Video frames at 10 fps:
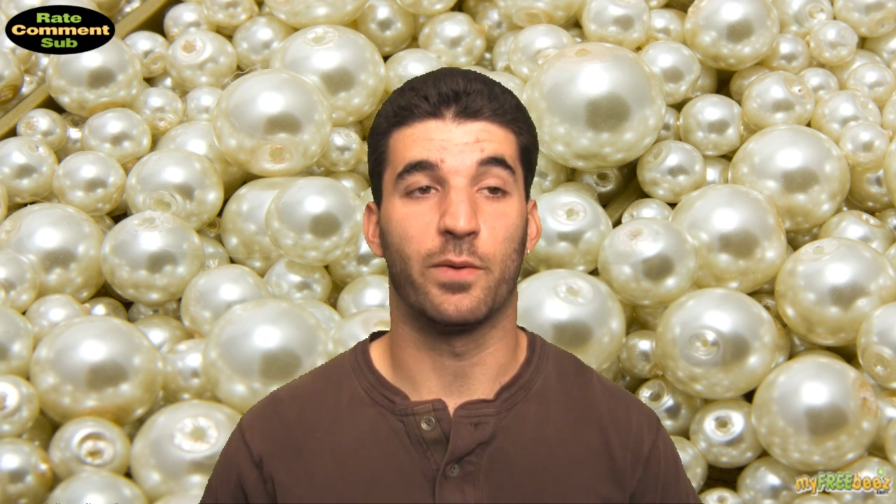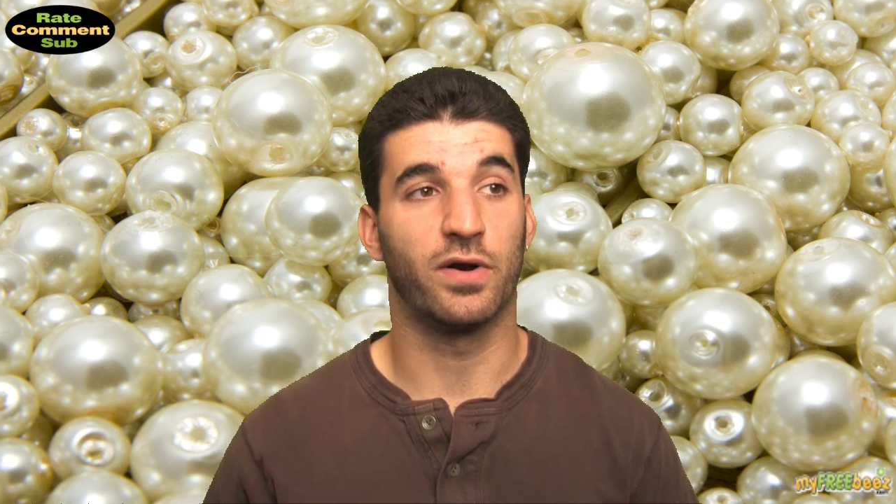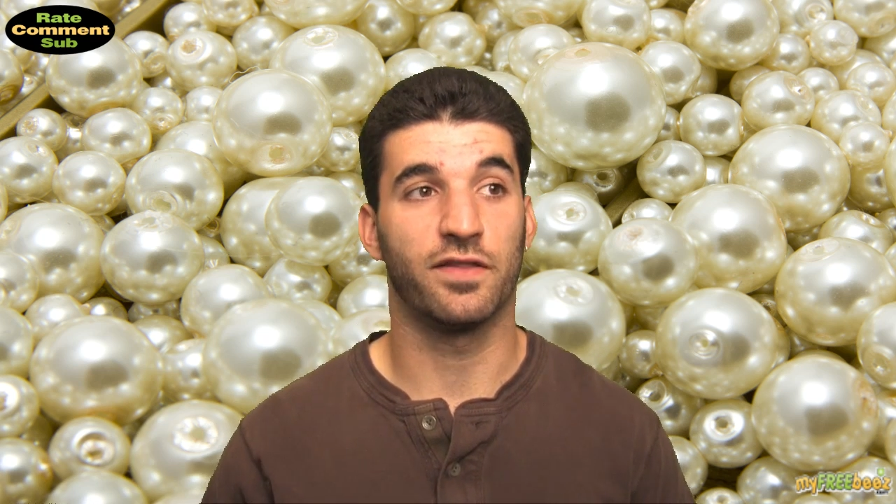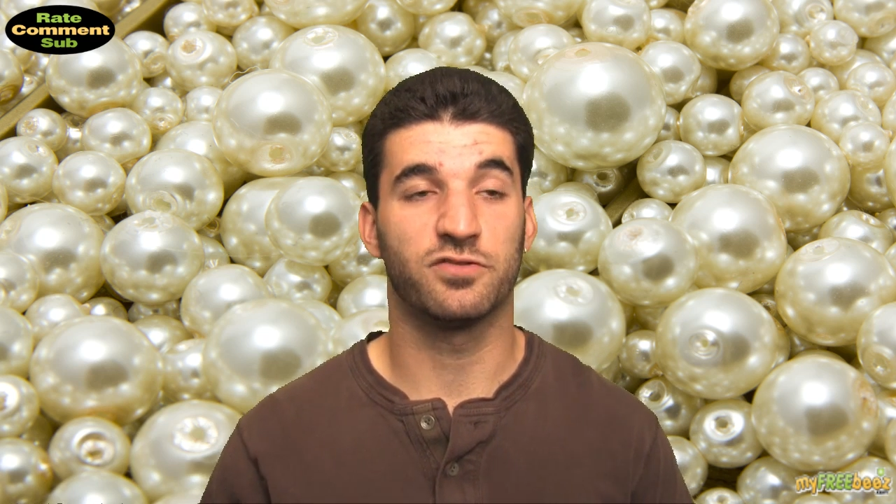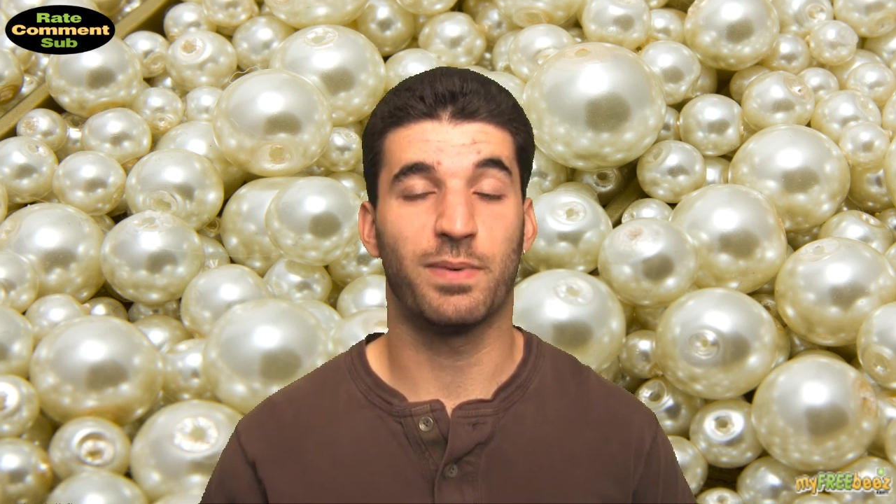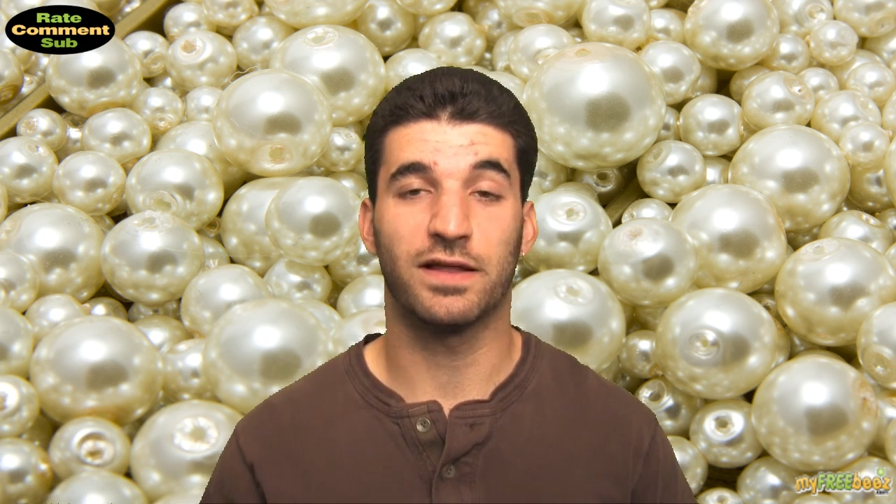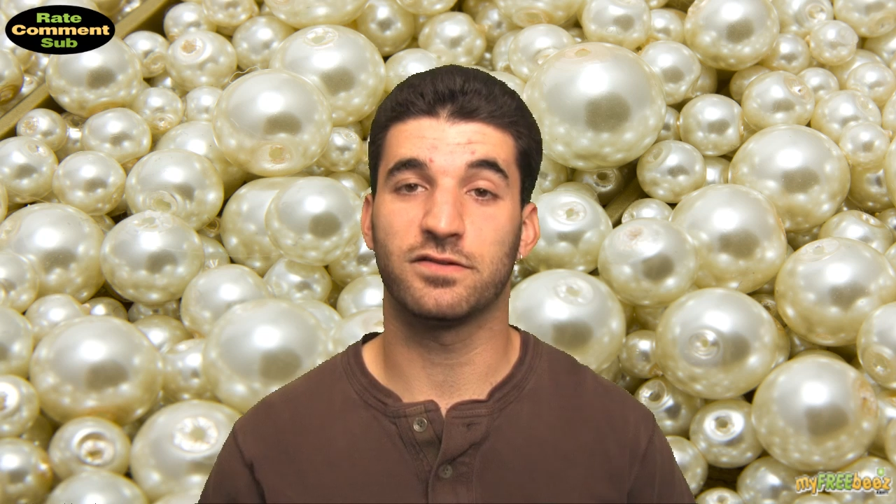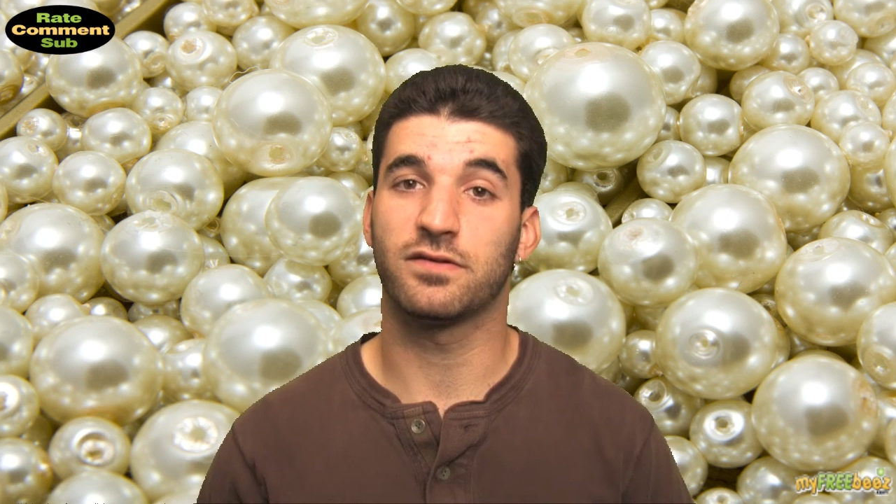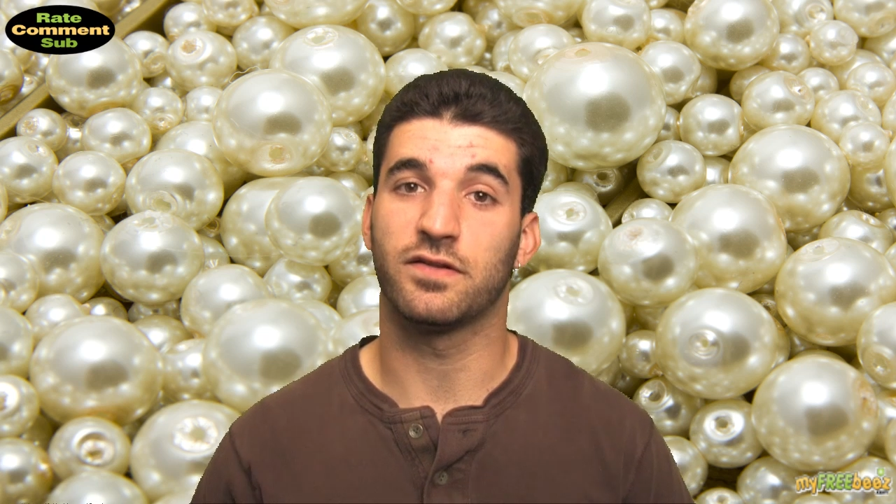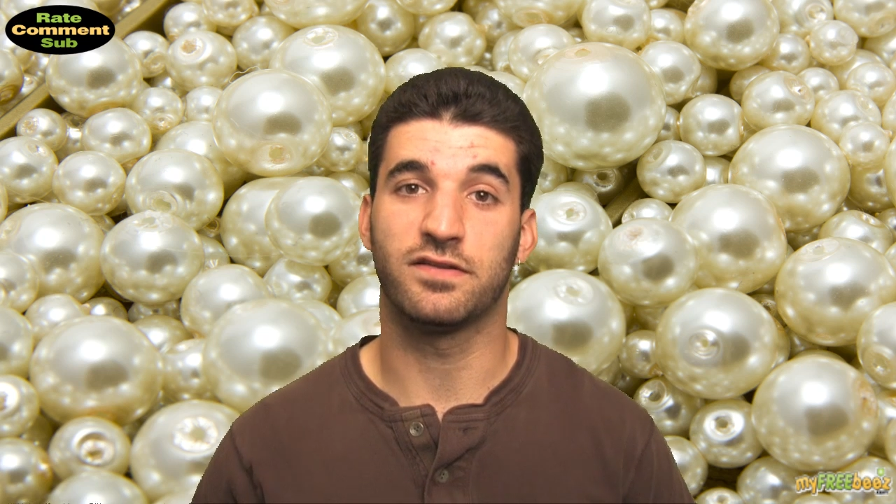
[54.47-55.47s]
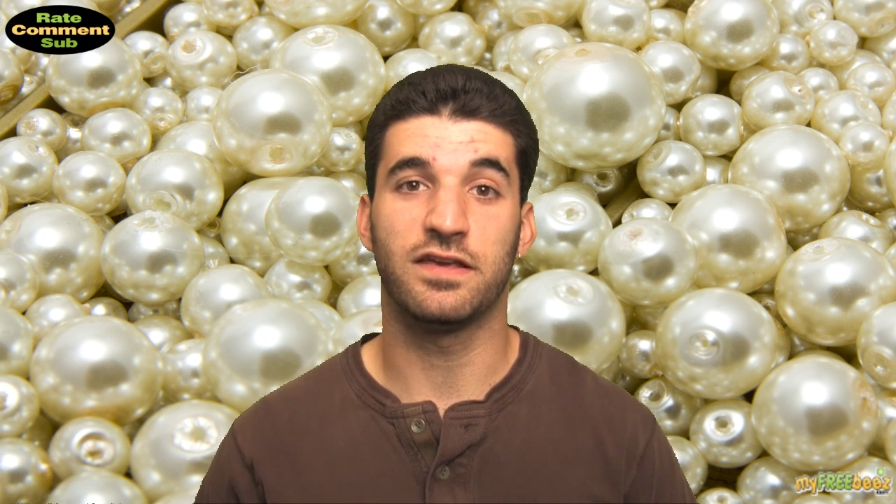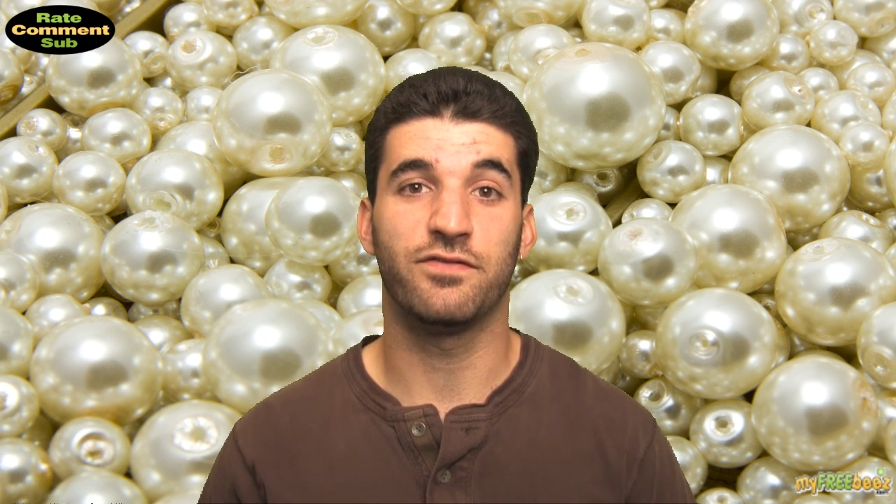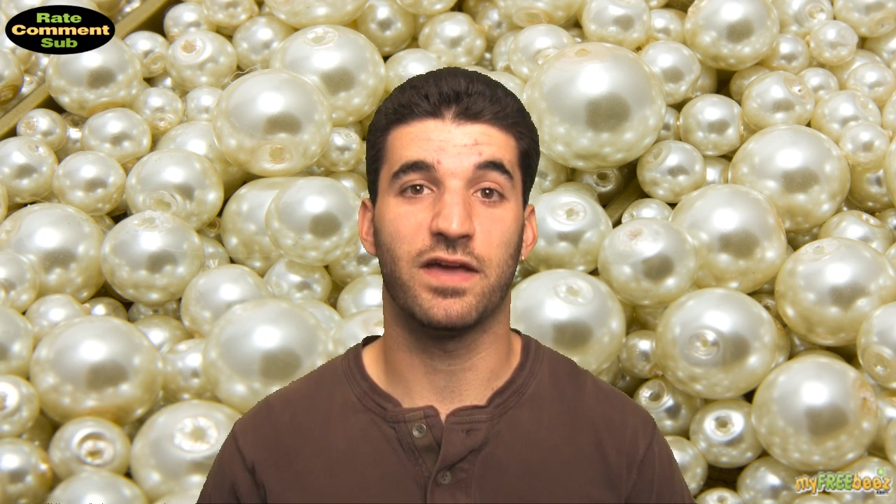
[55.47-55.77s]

one of the sponsors of the